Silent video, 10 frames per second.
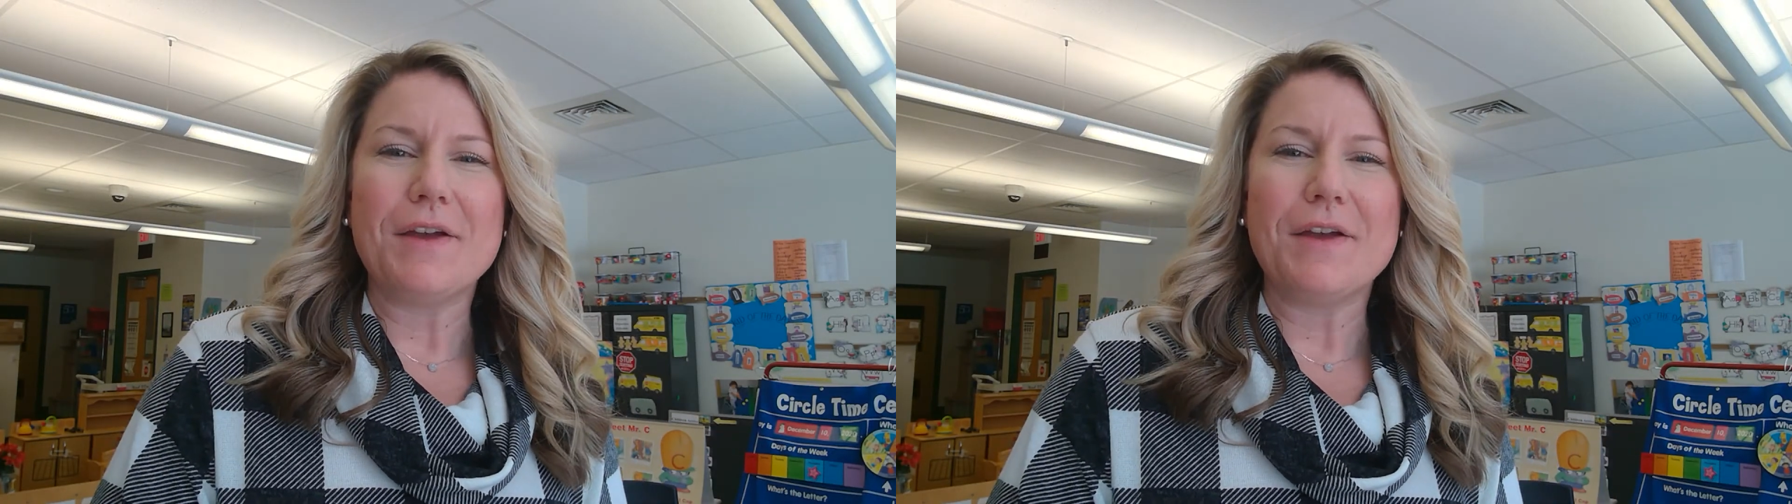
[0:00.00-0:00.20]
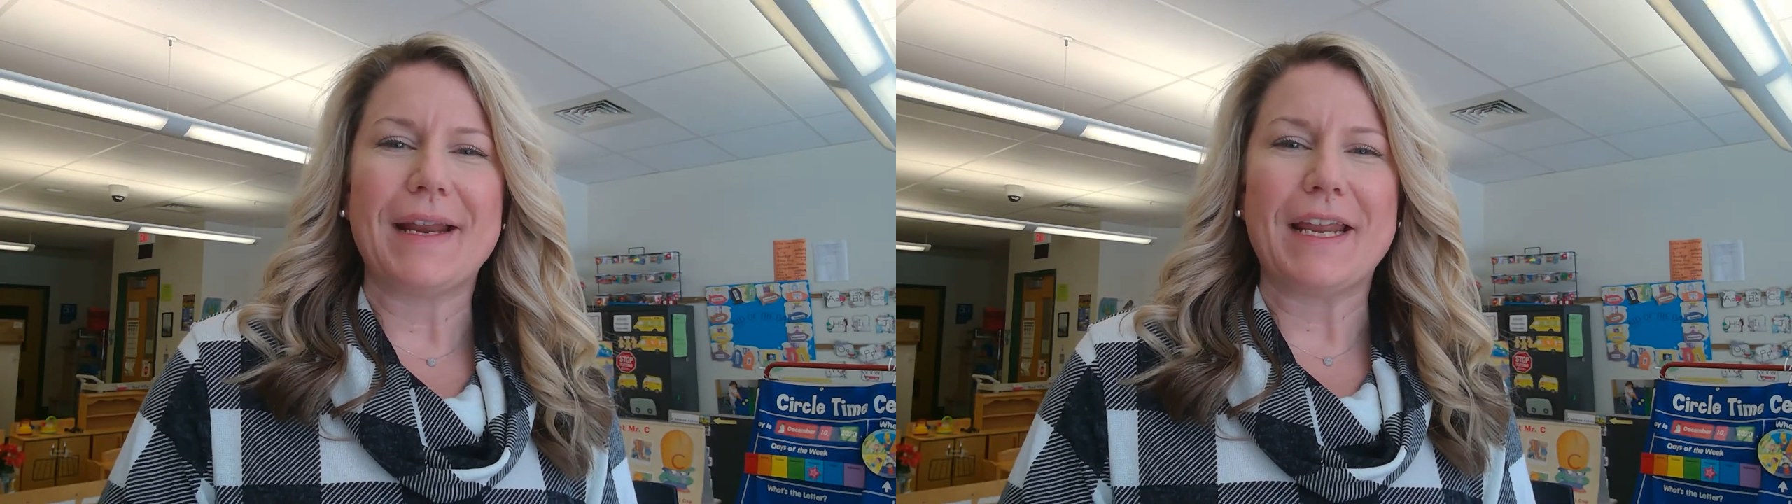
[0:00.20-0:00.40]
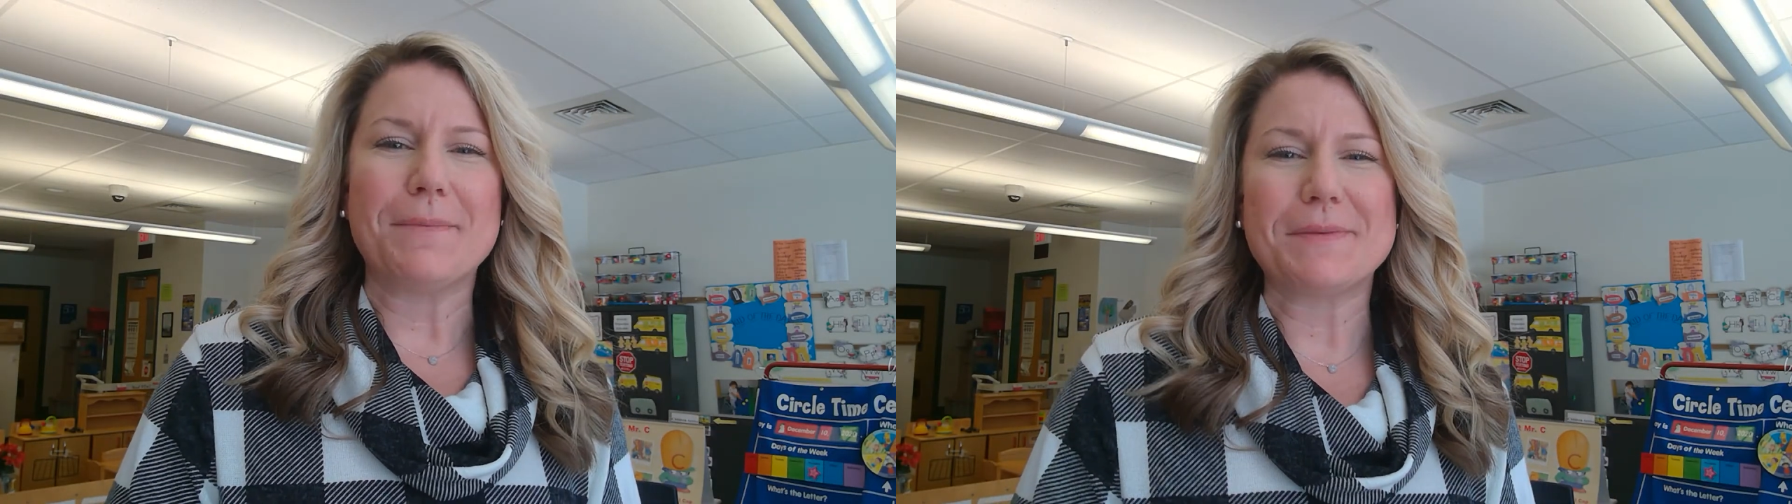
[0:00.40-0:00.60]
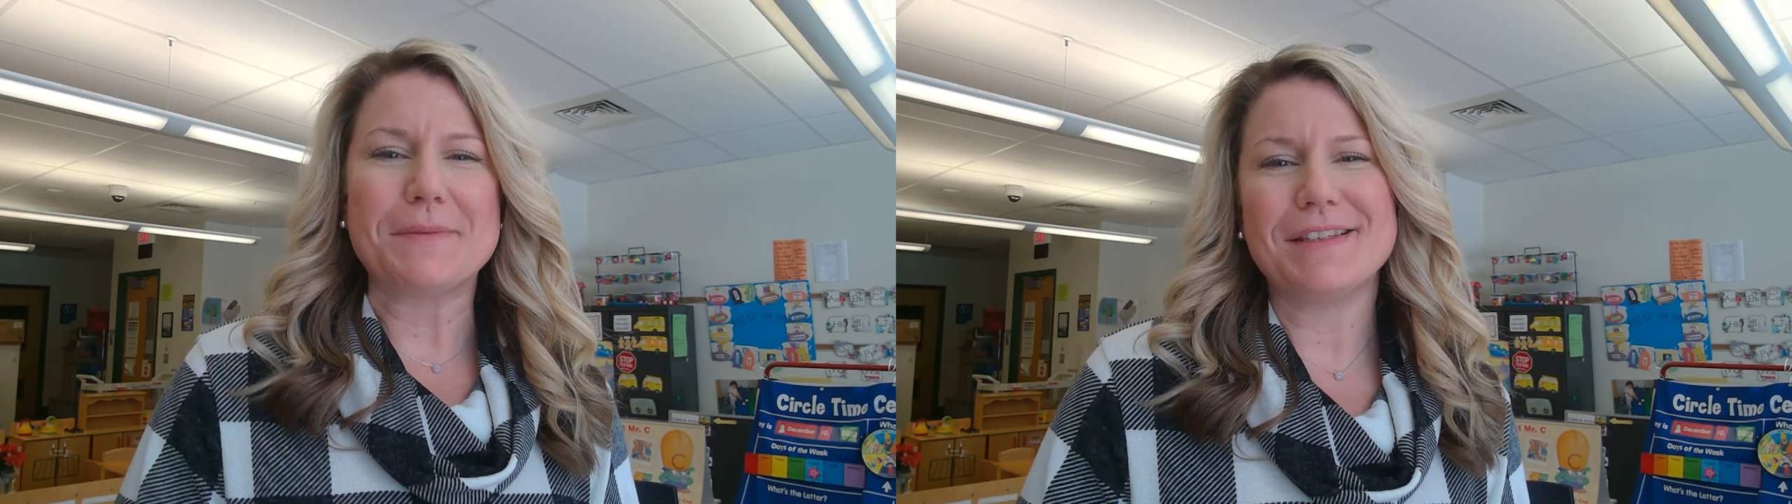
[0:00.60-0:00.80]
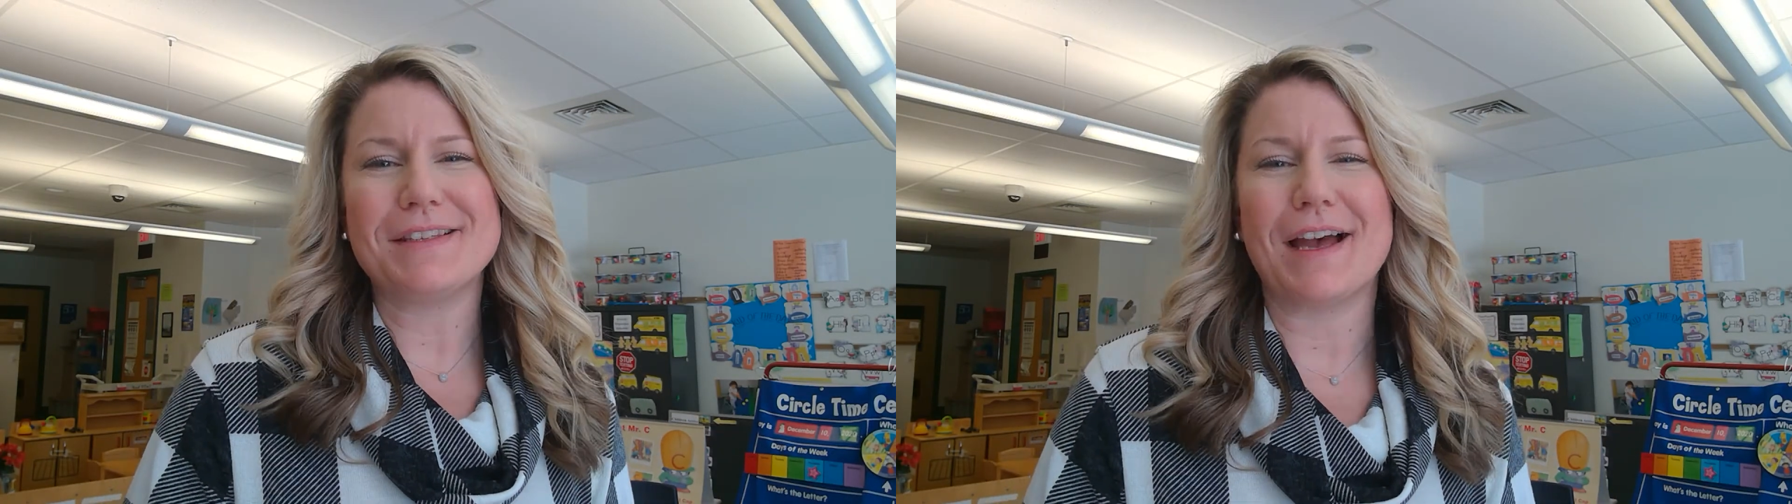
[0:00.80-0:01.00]
My name is
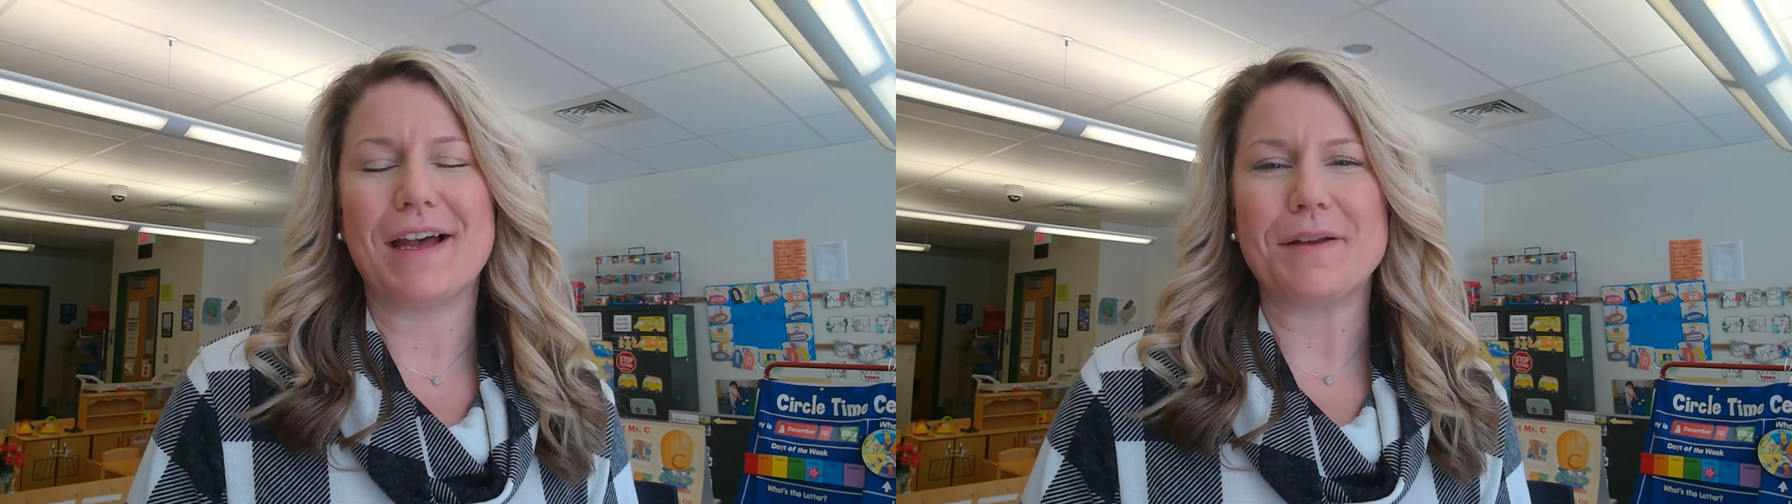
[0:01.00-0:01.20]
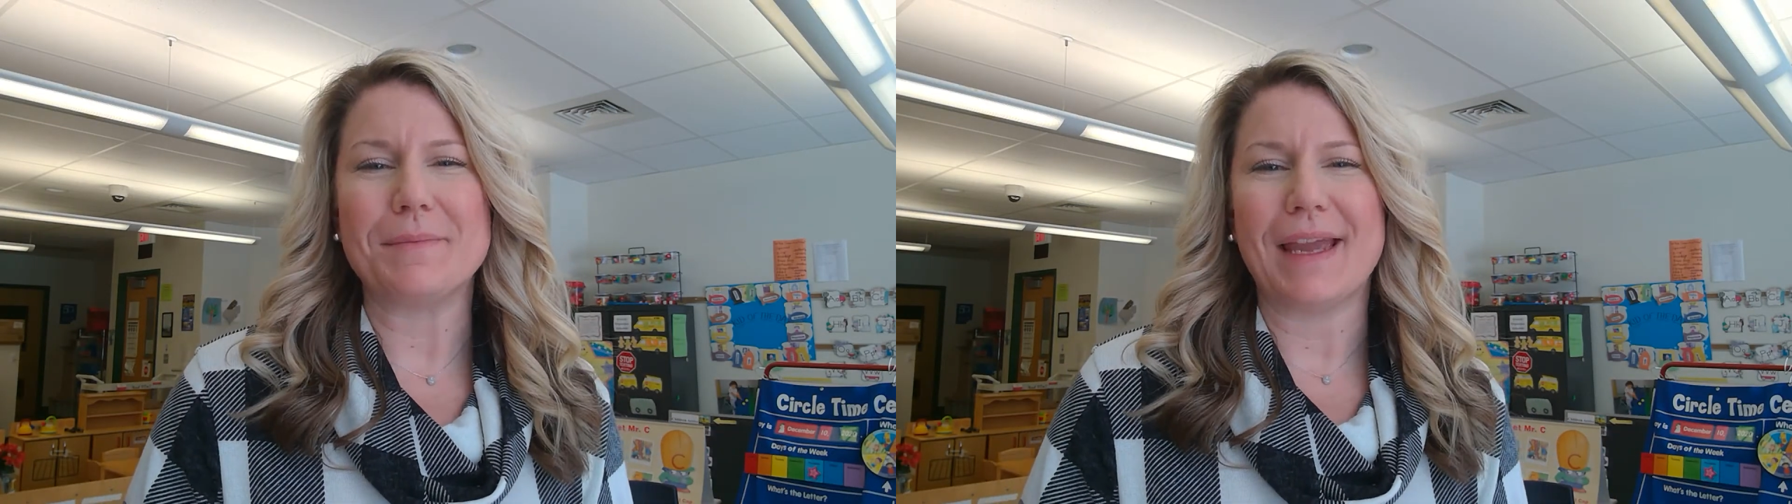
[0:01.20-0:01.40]
Mrs. Yaub